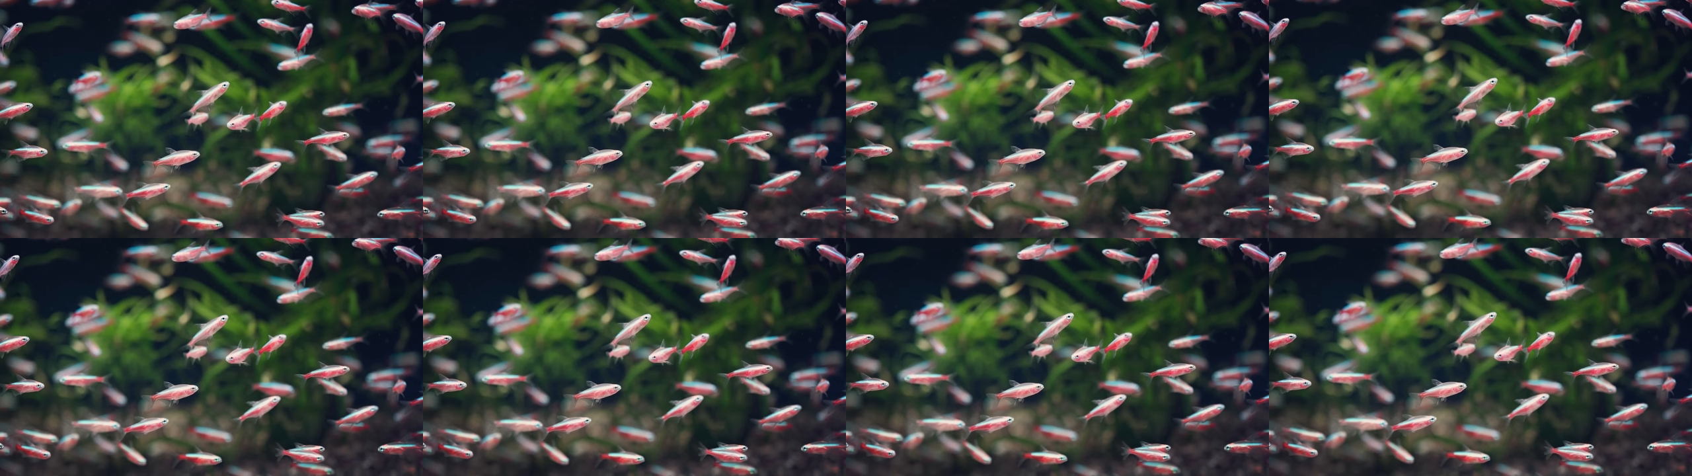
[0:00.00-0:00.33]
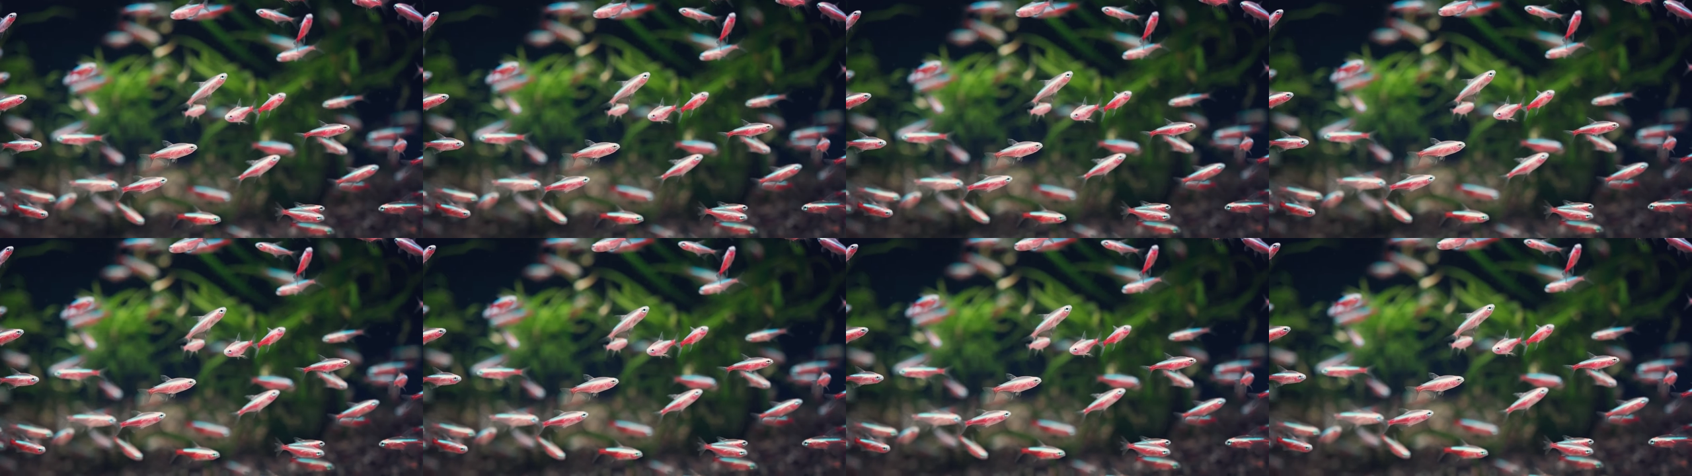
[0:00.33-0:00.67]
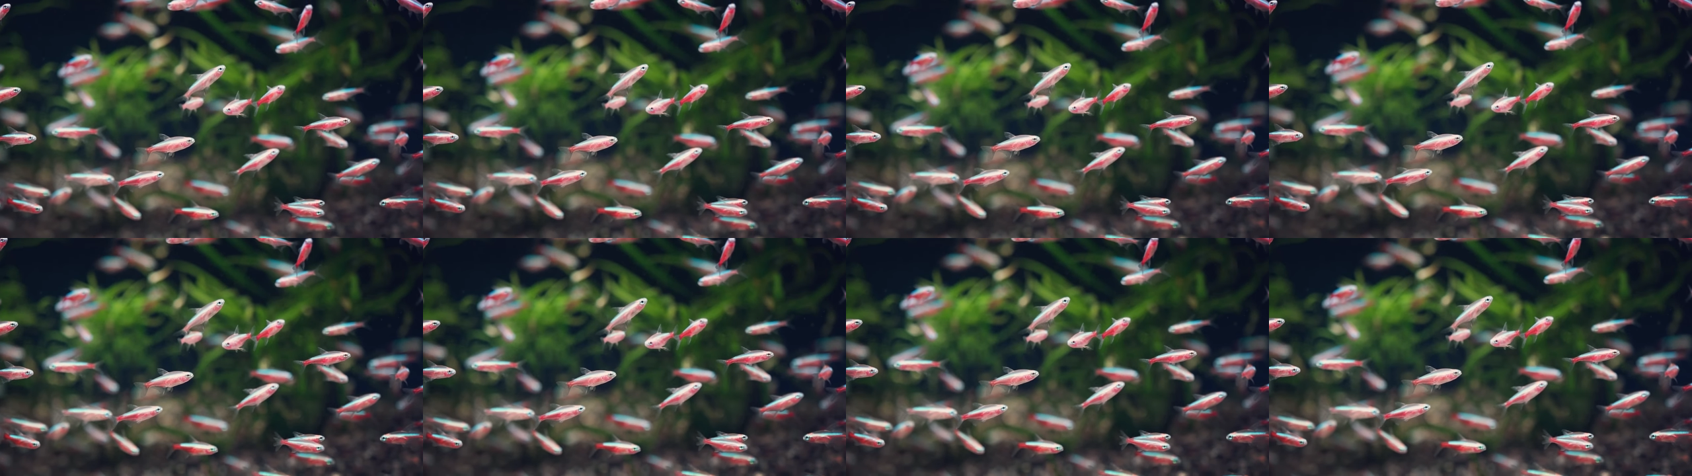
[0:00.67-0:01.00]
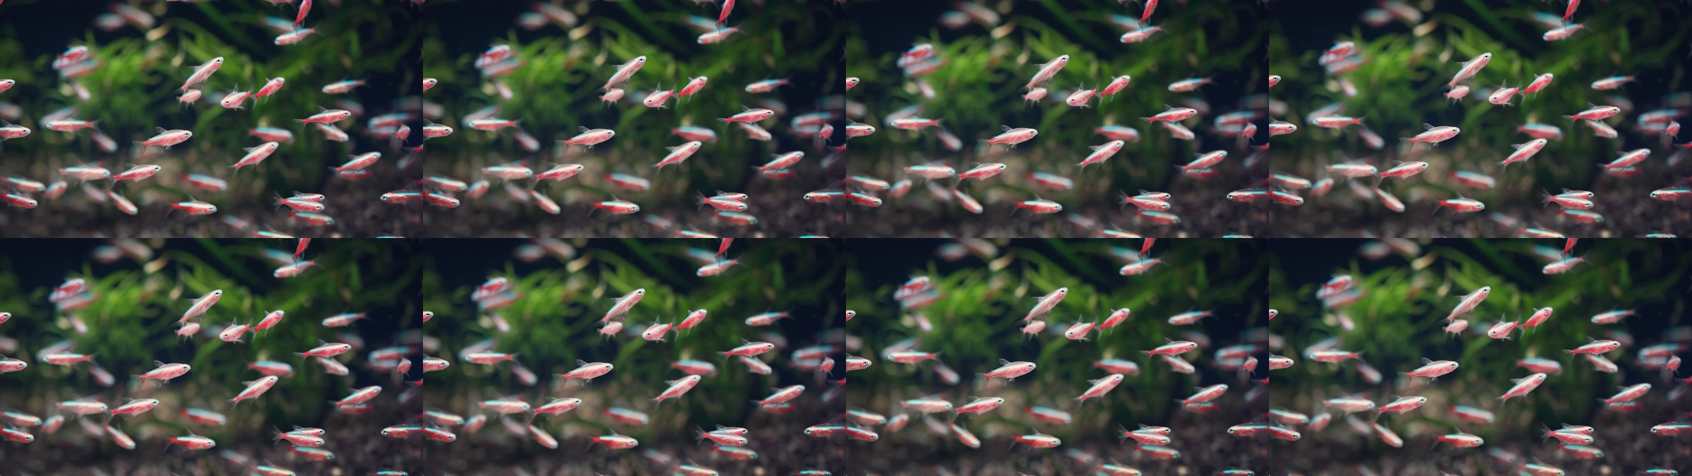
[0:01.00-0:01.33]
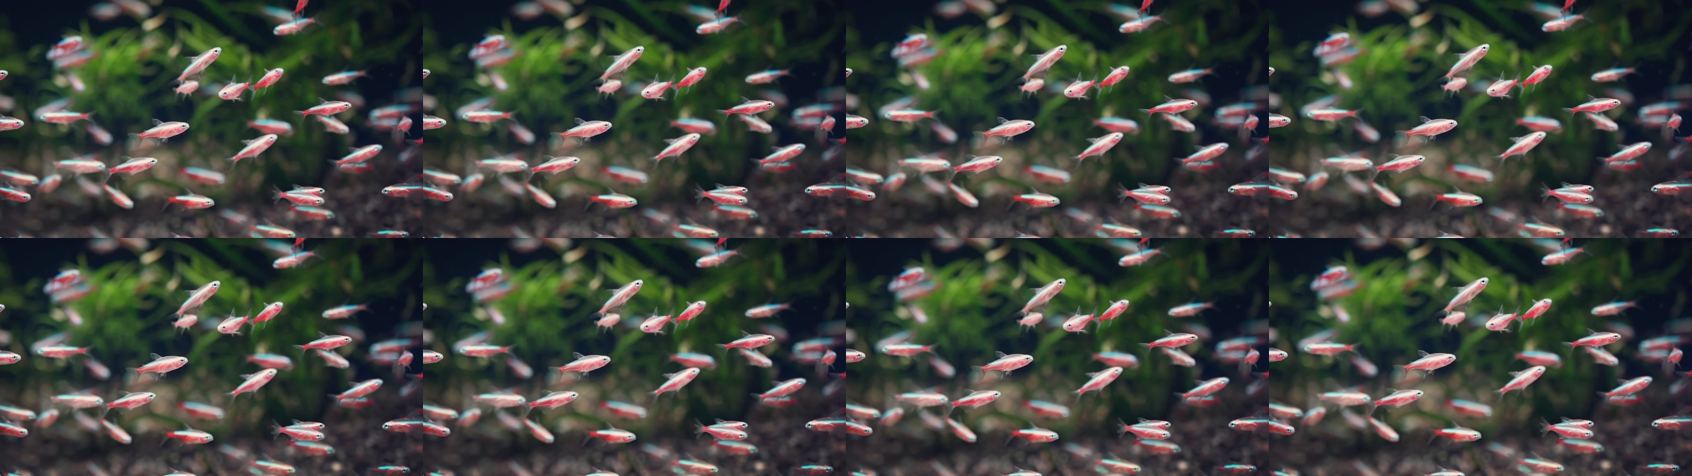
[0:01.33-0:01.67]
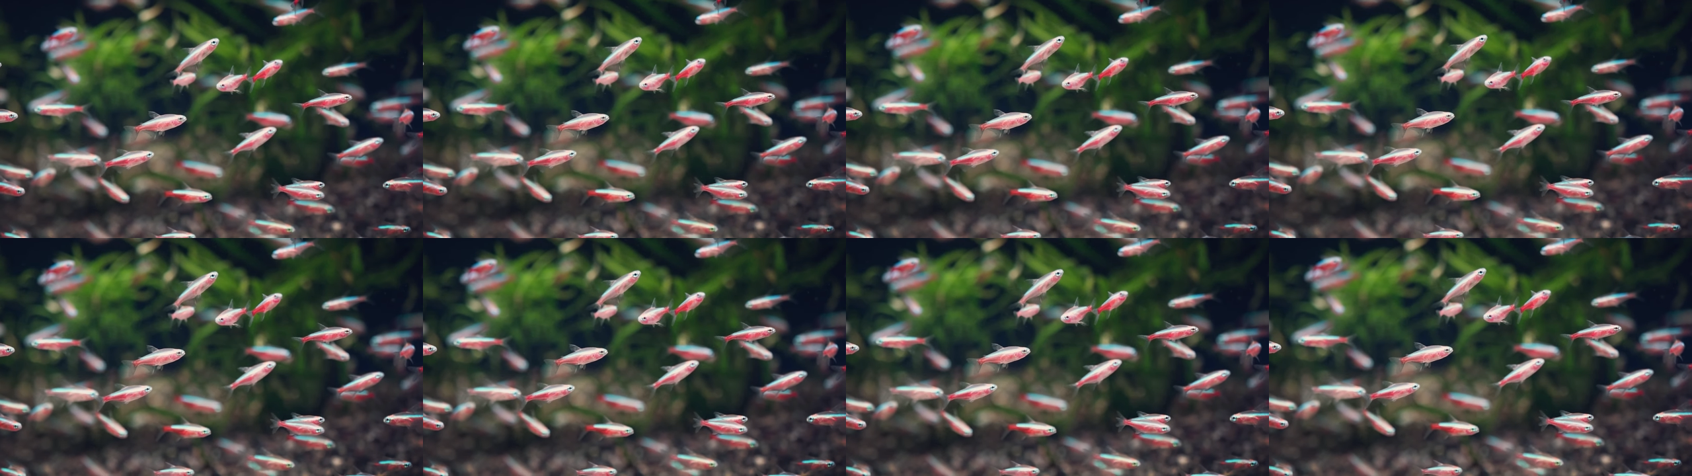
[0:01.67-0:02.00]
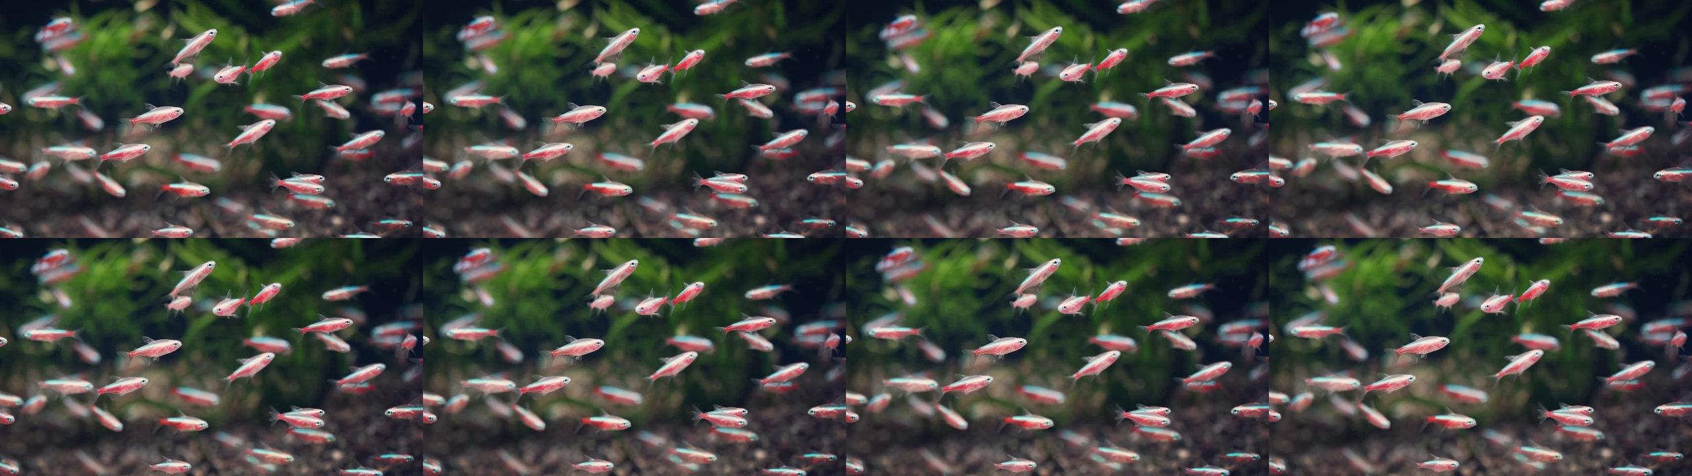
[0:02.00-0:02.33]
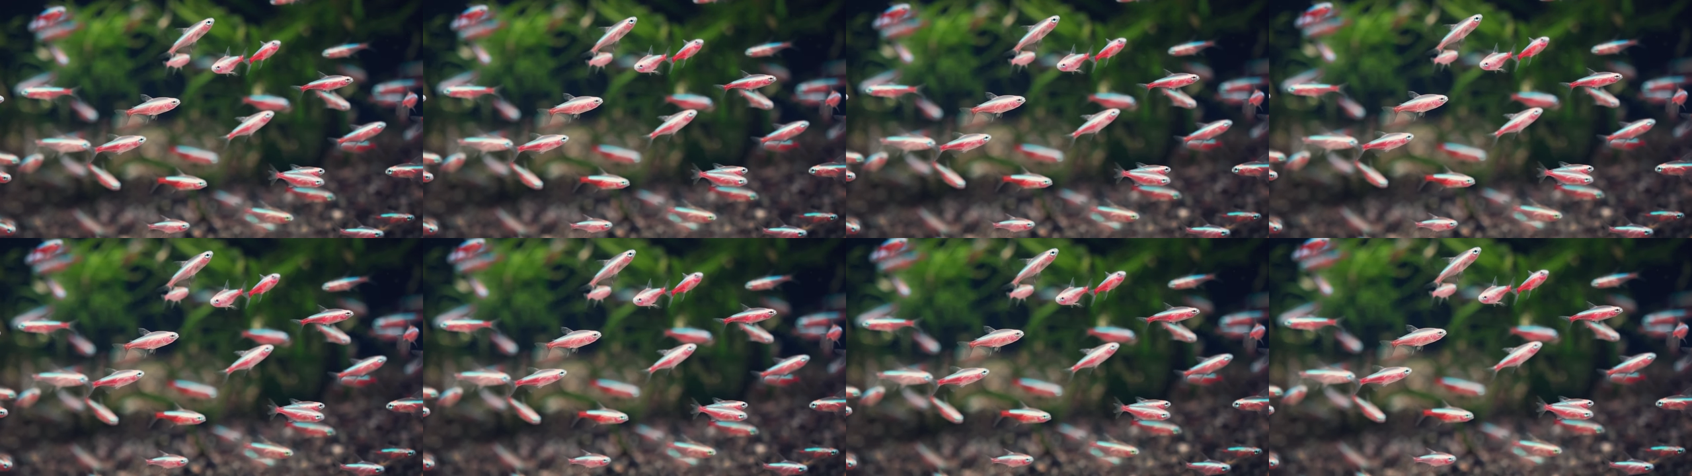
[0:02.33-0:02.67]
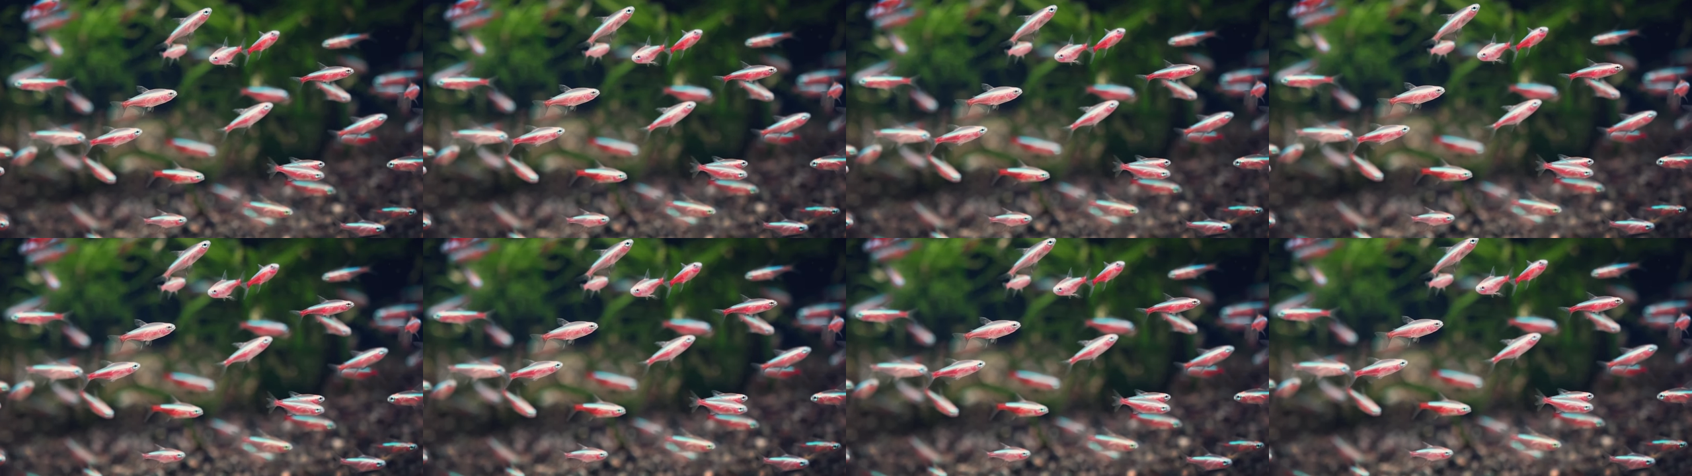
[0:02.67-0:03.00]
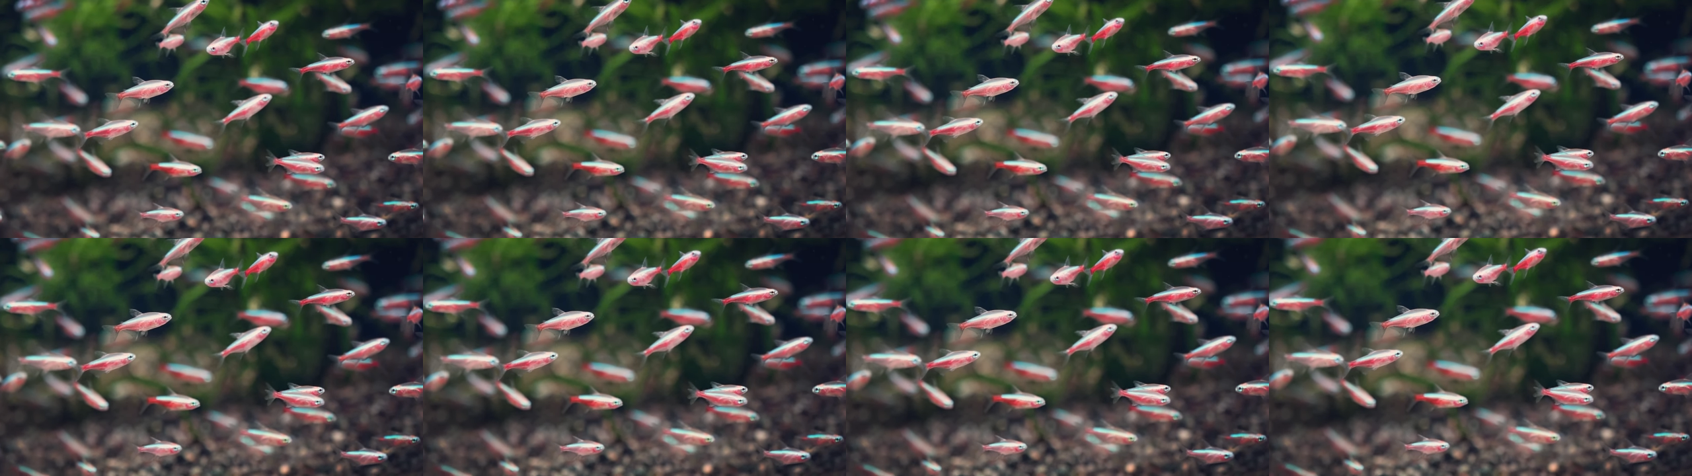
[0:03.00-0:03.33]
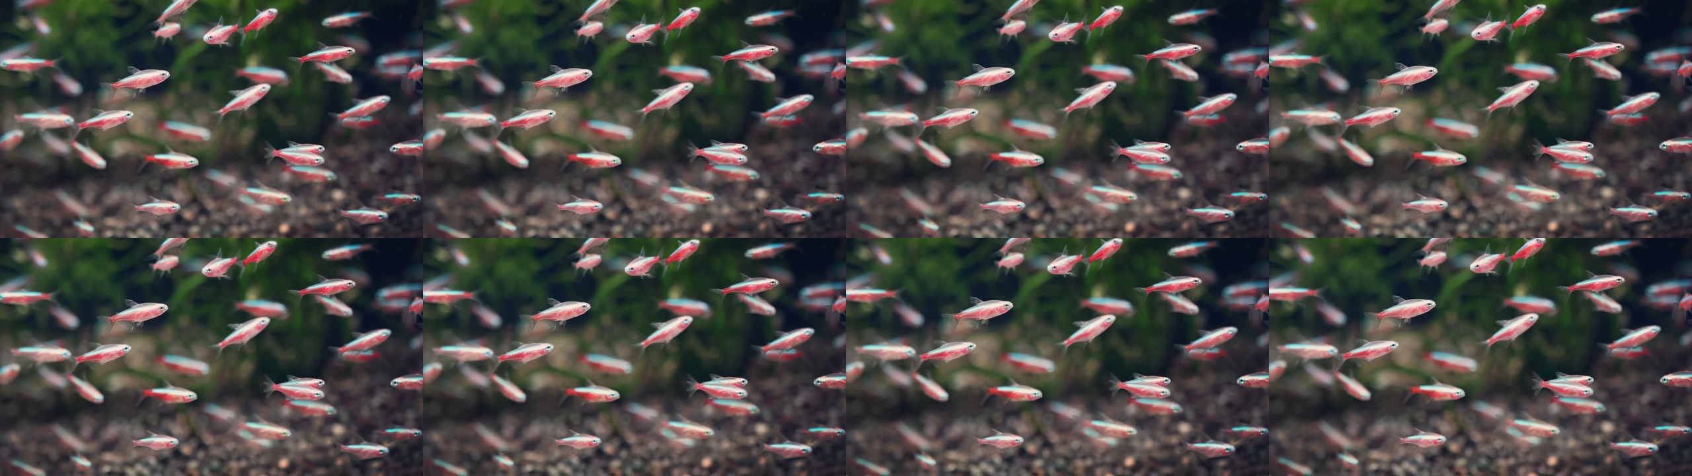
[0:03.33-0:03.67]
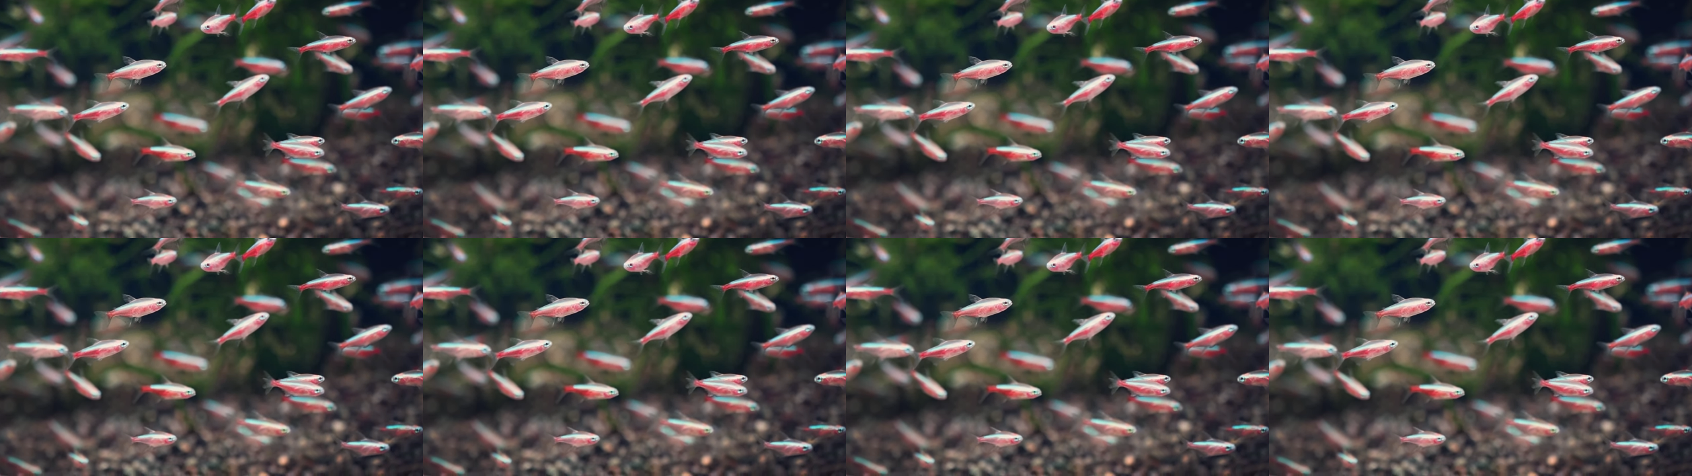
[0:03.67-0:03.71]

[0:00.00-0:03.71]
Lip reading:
(no speaker visible)